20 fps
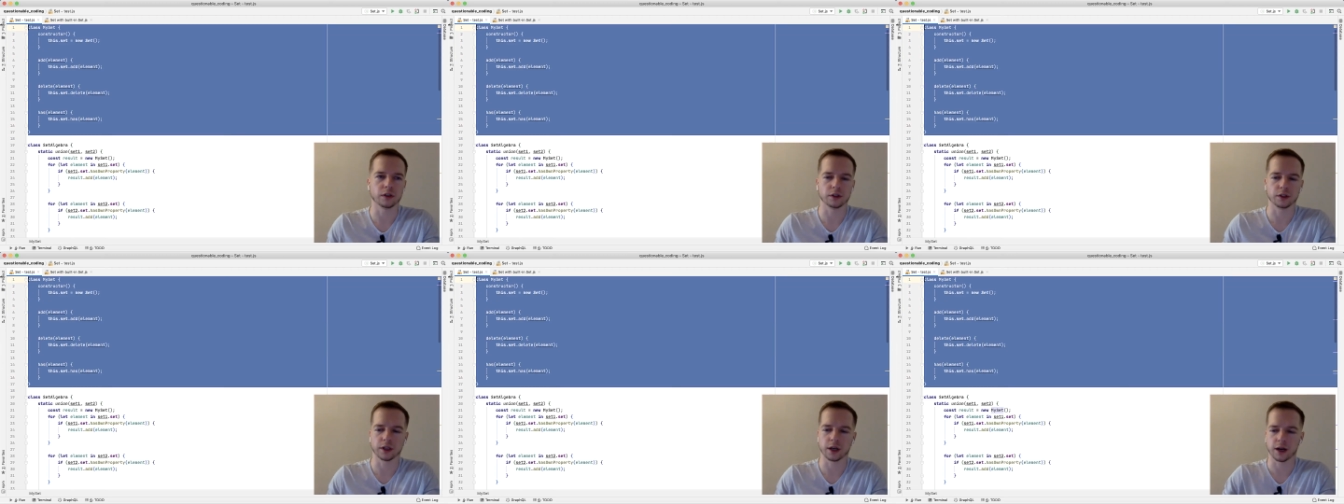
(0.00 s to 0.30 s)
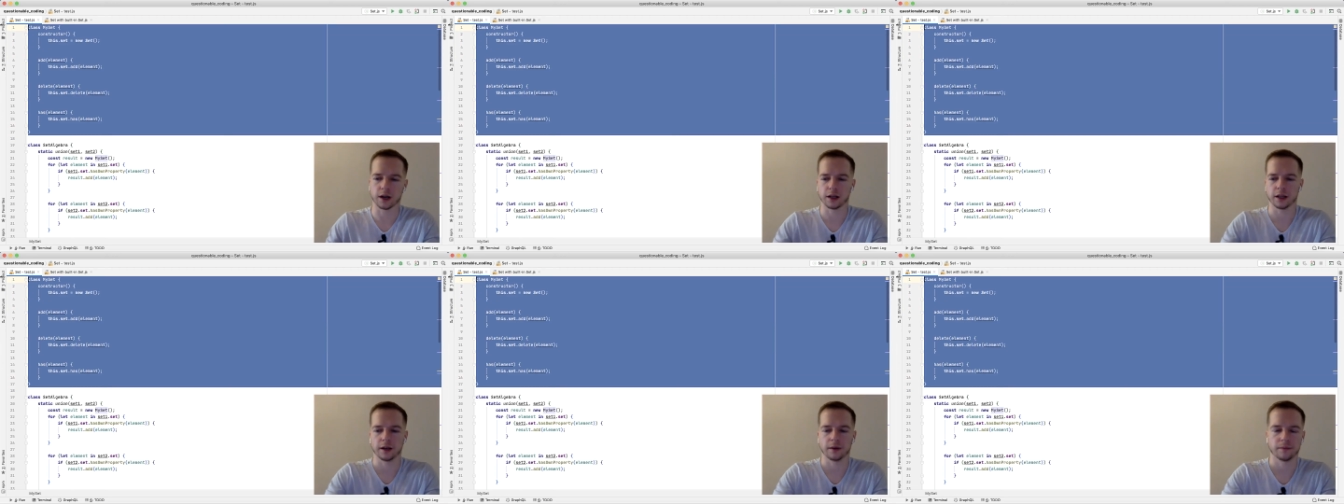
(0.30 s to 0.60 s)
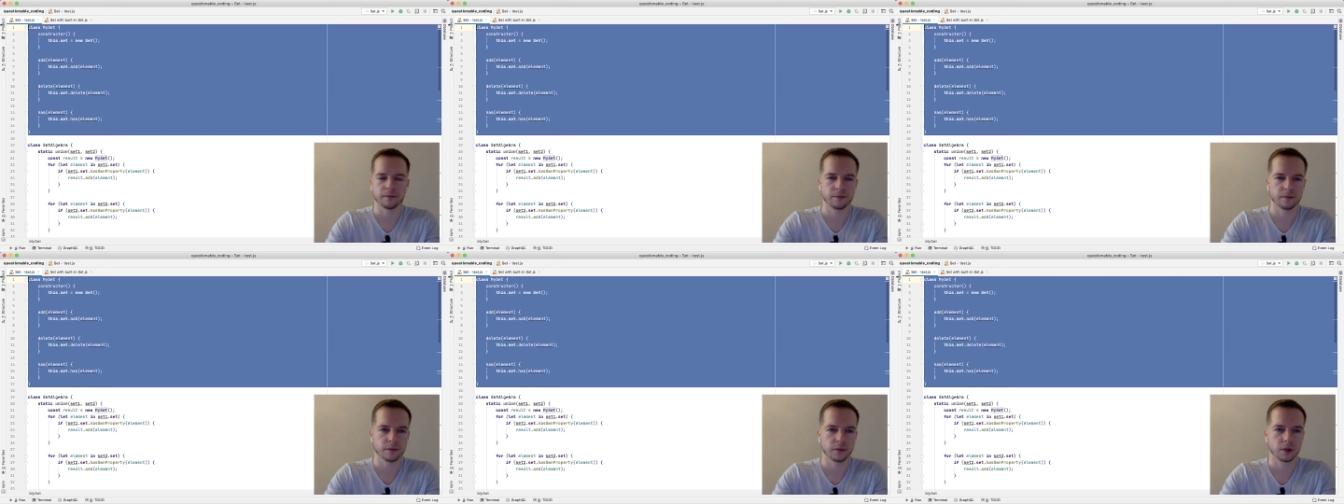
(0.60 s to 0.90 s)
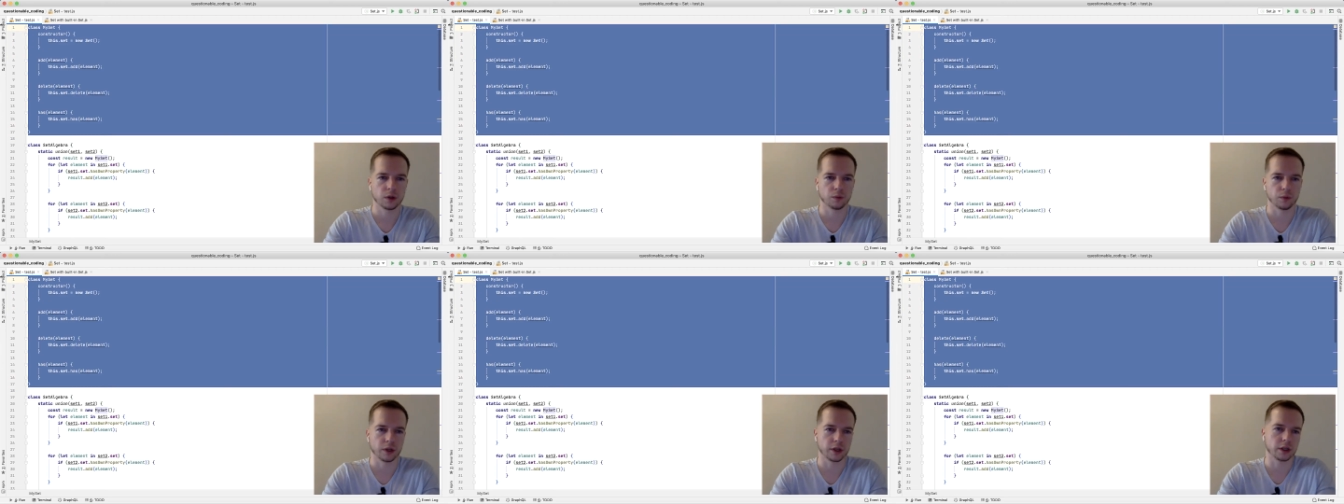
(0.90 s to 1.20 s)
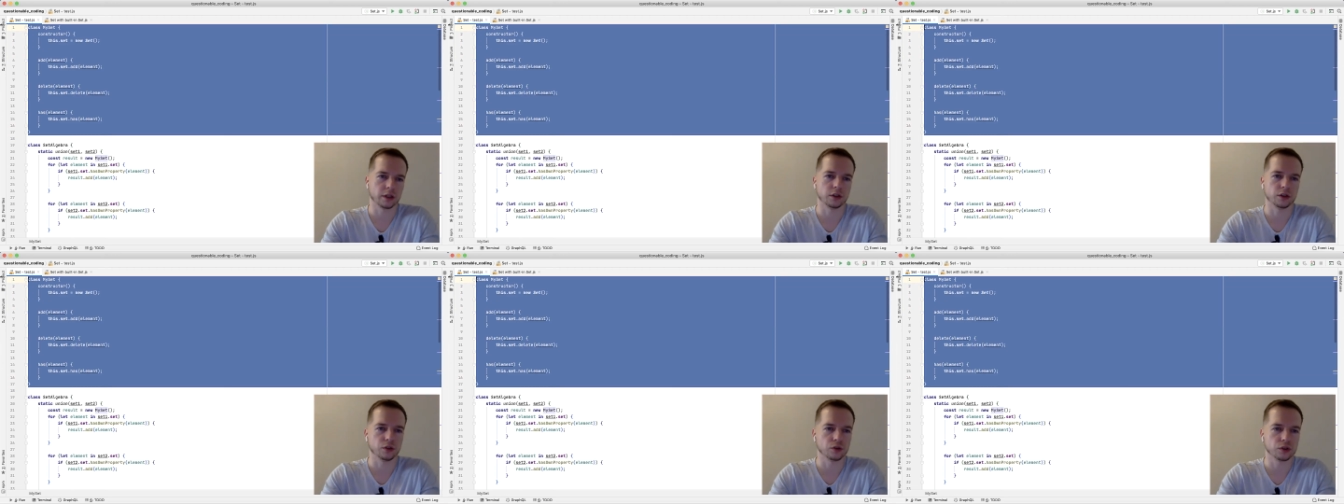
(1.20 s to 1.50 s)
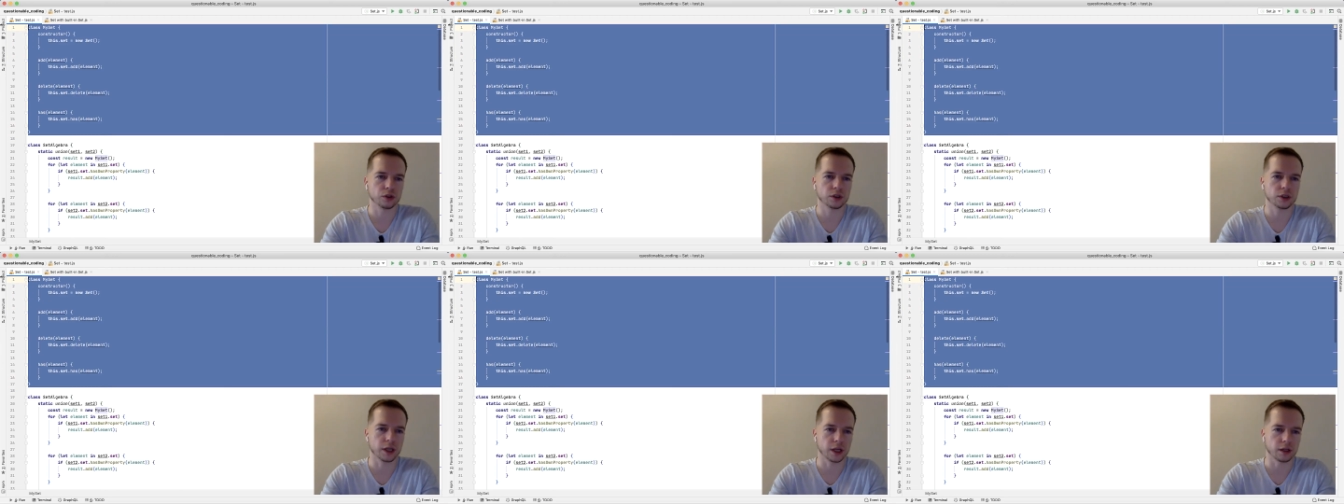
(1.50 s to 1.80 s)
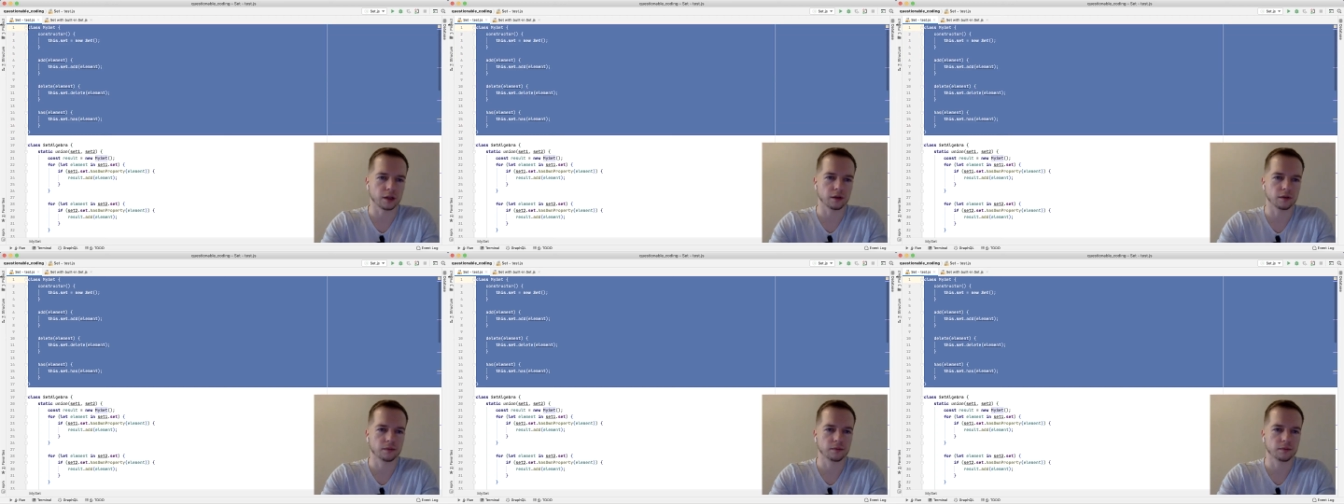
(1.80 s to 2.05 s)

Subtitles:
entirely. We can use set